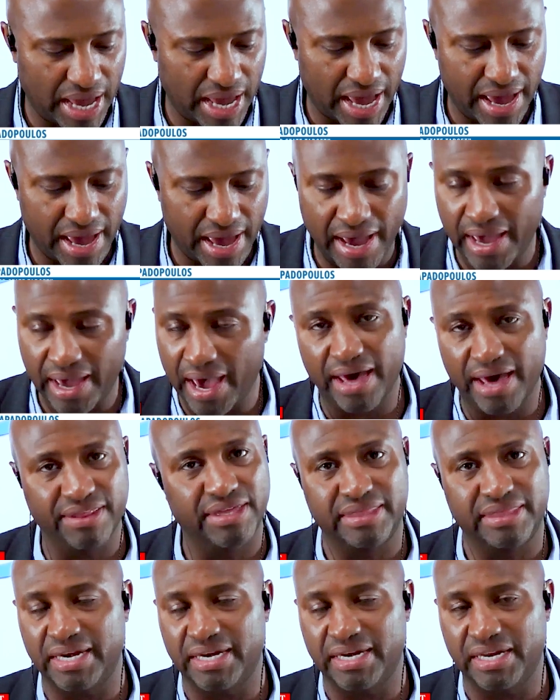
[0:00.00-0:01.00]
I
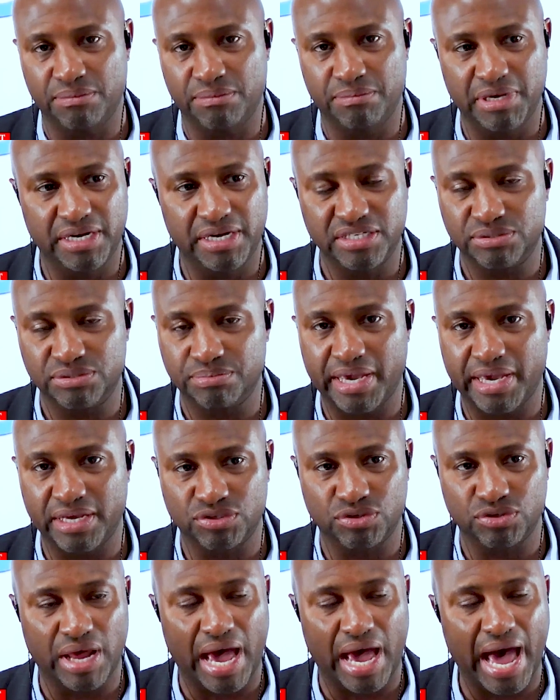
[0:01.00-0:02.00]
think they need to be
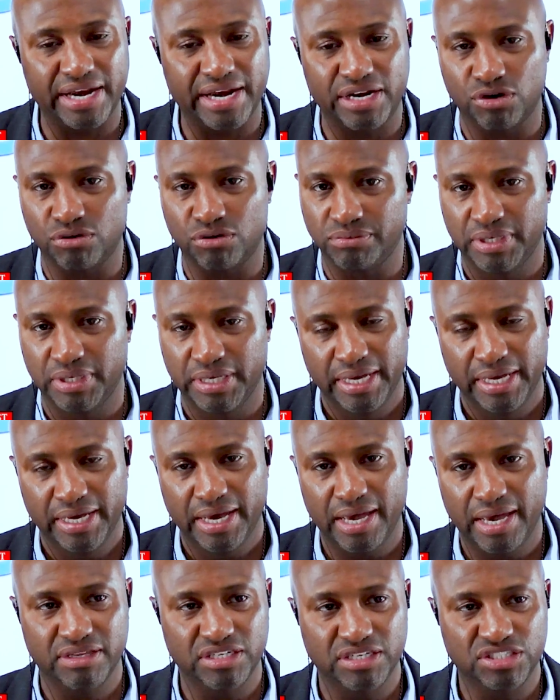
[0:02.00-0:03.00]
dismantled. I don't.
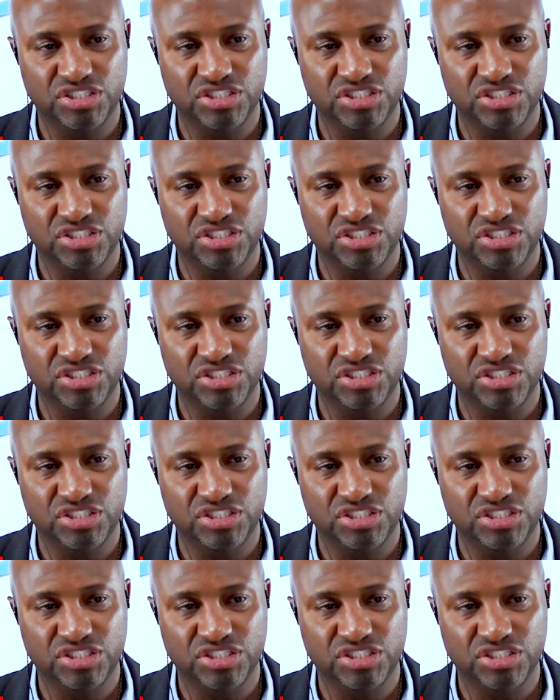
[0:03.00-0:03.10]
This is